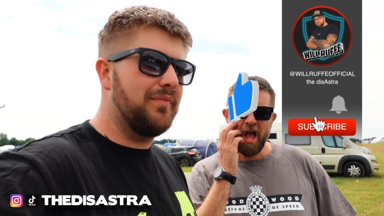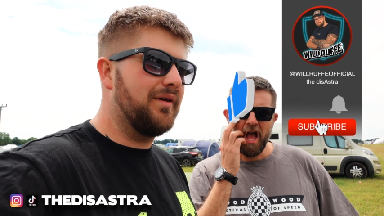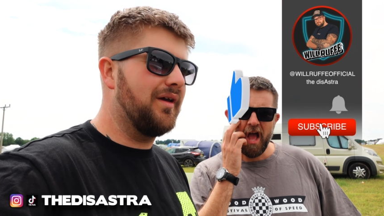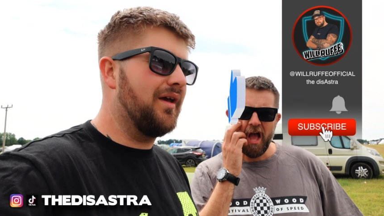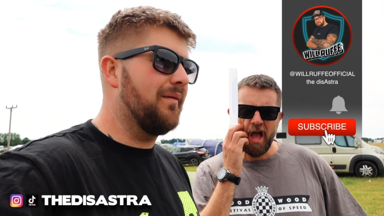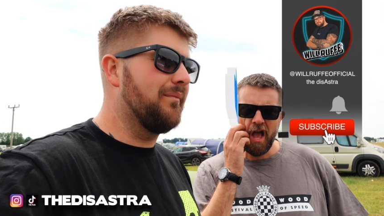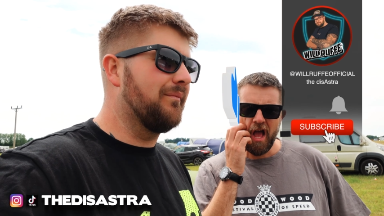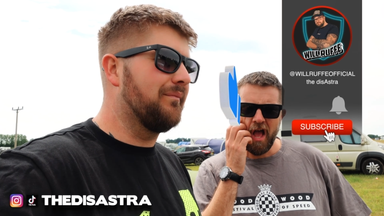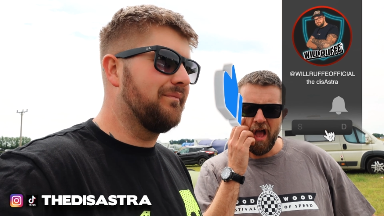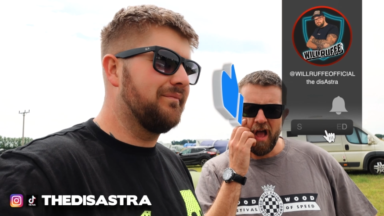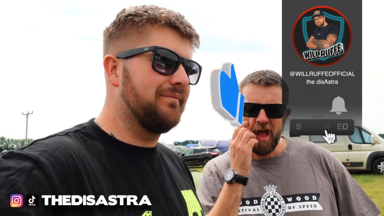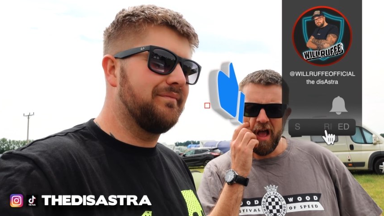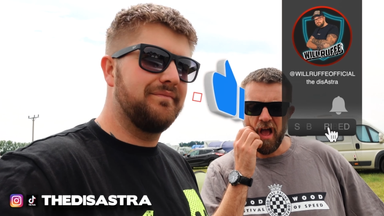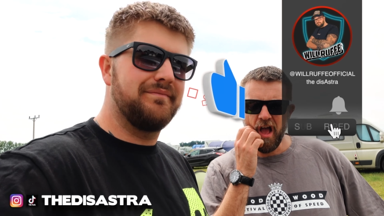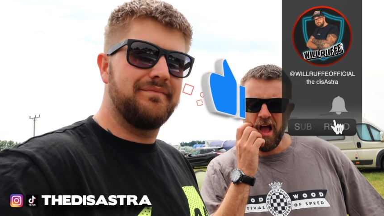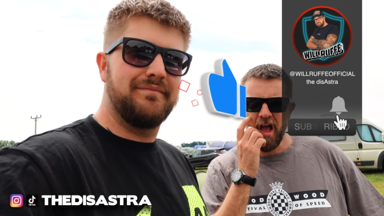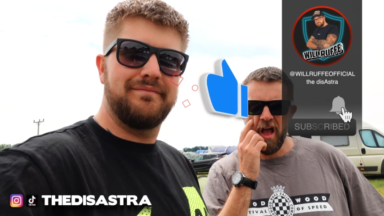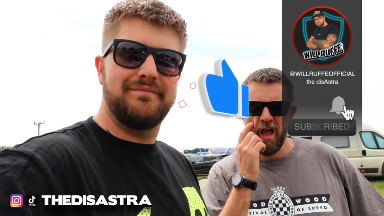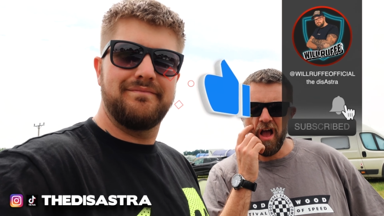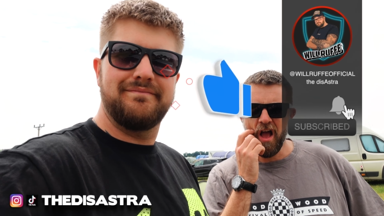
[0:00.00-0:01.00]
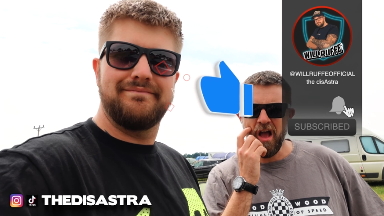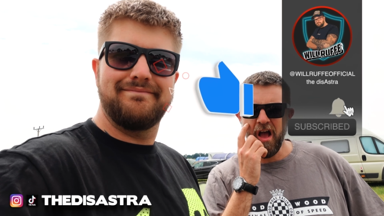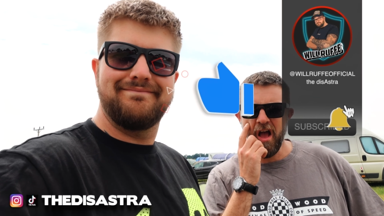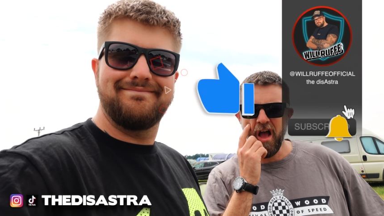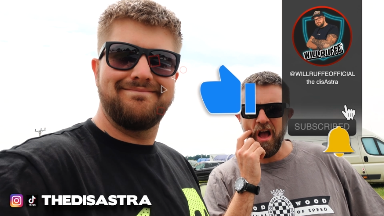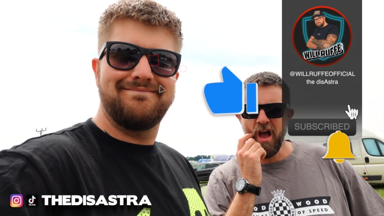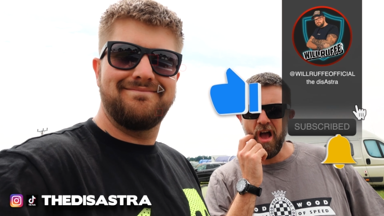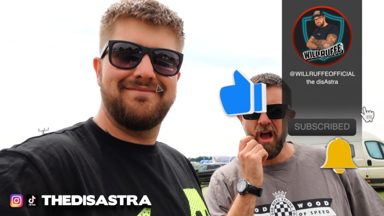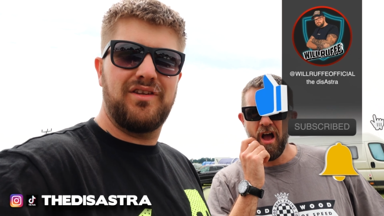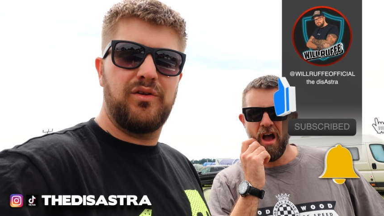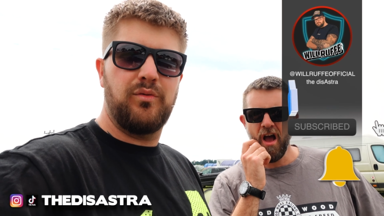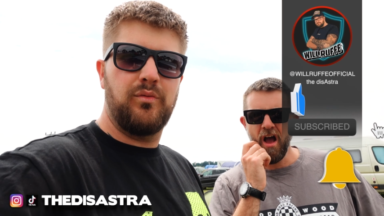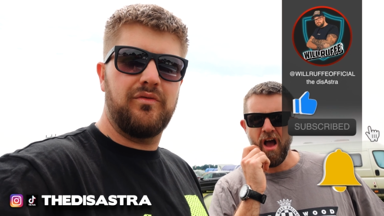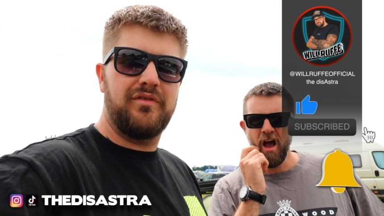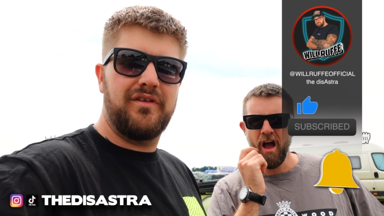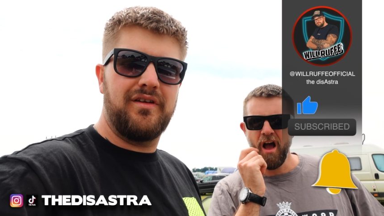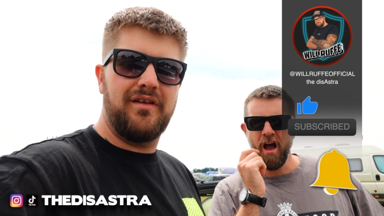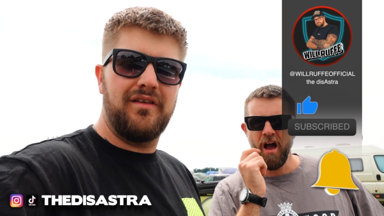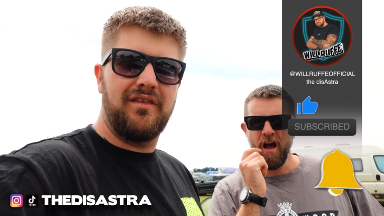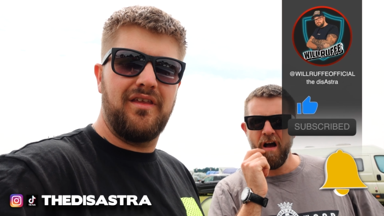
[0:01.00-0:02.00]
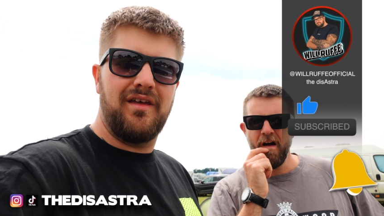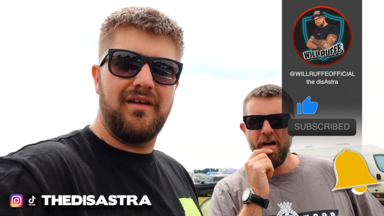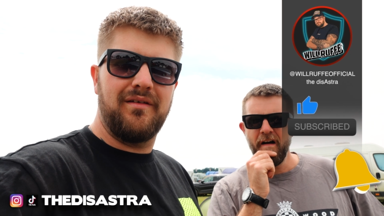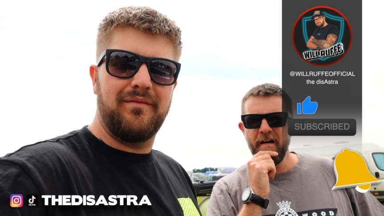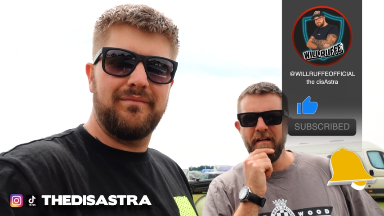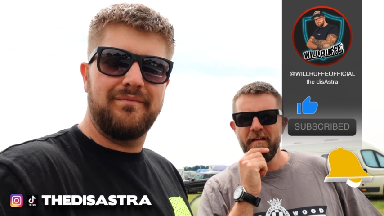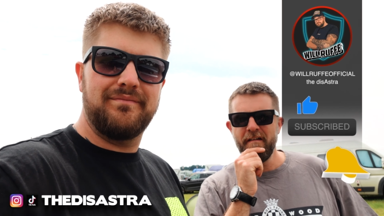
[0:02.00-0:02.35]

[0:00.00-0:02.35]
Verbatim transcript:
Speaker 1: p m. So we'll see you then.